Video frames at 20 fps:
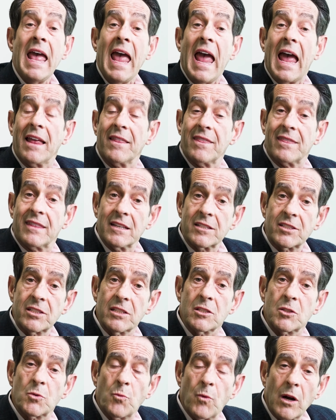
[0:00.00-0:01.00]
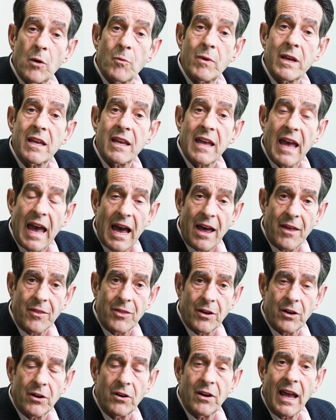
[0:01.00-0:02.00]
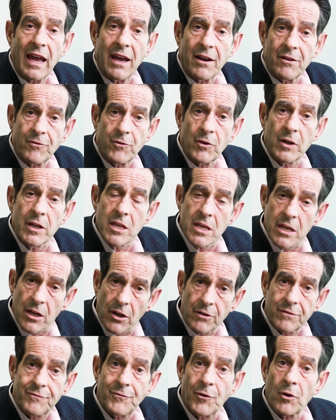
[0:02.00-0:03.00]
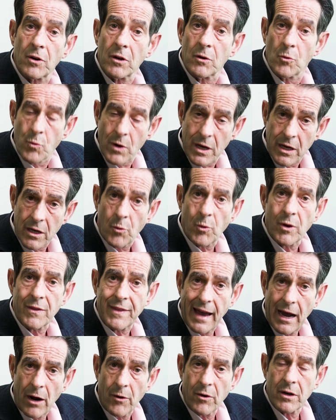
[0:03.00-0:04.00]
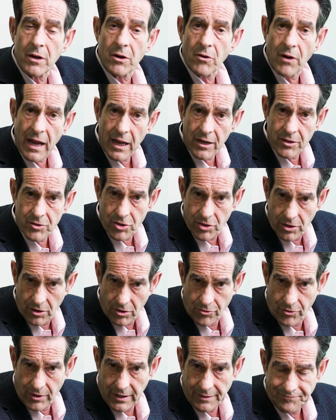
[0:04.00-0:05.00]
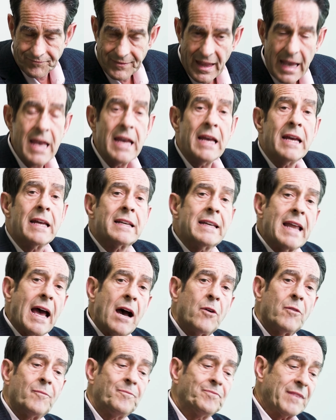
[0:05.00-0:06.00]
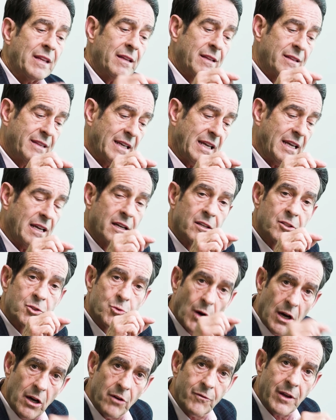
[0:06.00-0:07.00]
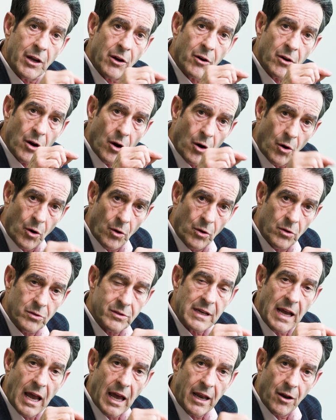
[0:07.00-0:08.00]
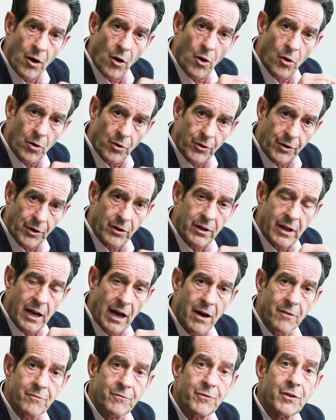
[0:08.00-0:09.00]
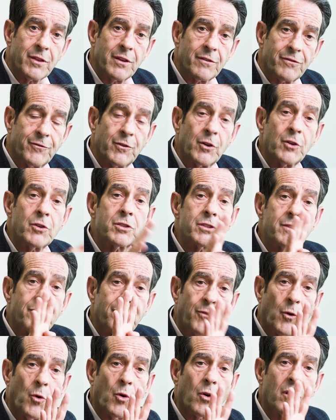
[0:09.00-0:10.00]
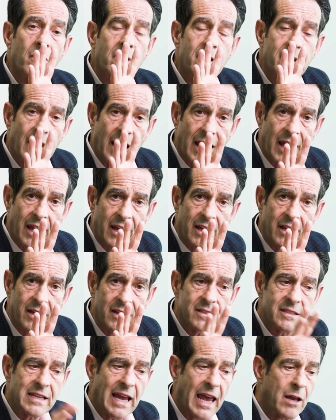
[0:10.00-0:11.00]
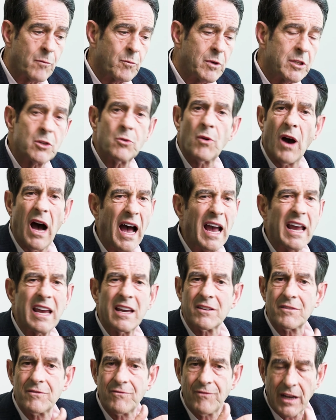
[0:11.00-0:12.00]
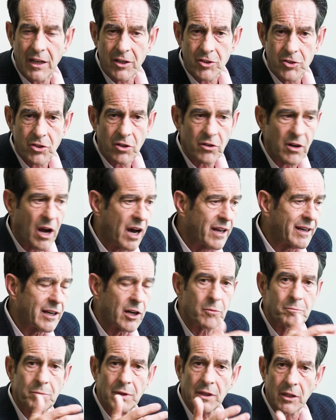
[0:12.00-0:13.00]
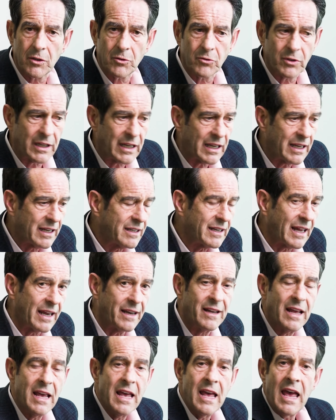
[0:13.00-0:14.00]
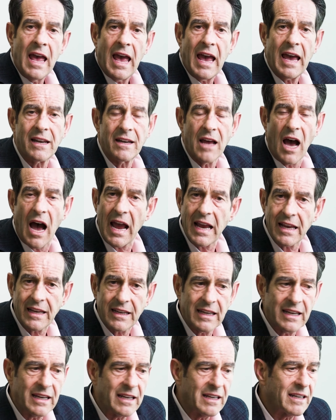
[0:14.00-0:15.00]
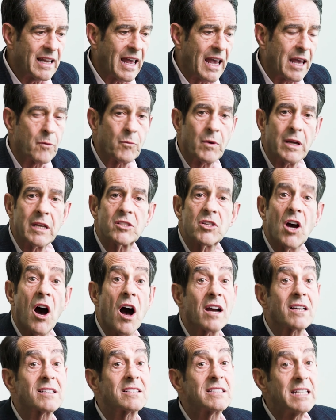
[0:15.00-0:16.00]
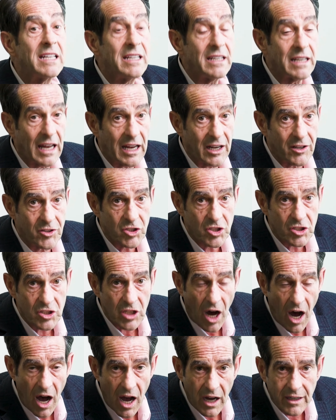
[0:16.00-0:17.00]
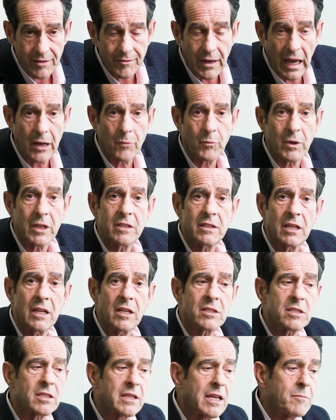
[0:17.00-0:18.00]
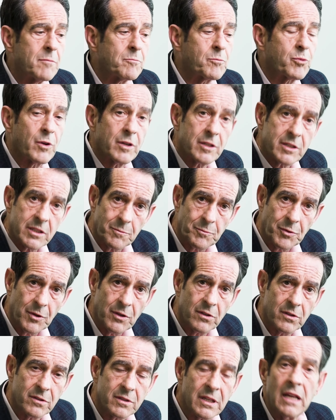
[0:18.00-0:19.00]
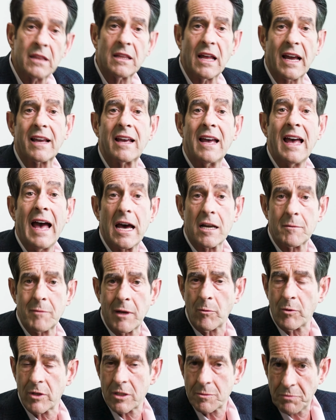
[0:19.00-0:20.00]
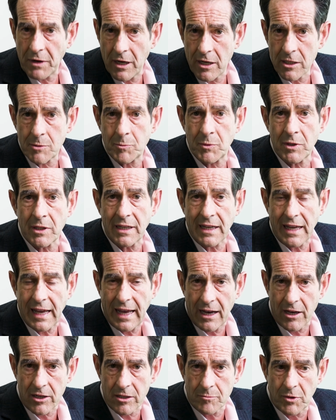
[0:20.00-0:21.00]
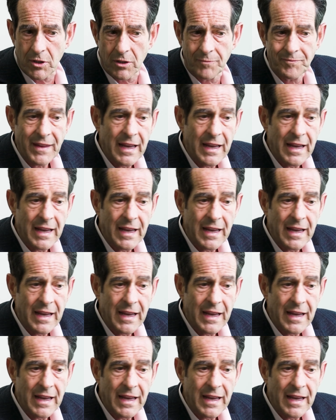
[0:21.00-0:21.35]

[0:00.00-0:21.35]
And this is where we gather every year for a week with our grandchildren. Now, the twelve-year-old and older come for the first four days, and we do high adventure, hot air ballooning, and, and hiking, and we talk teenage talk, and we teach them principles like how to be responsible and accountable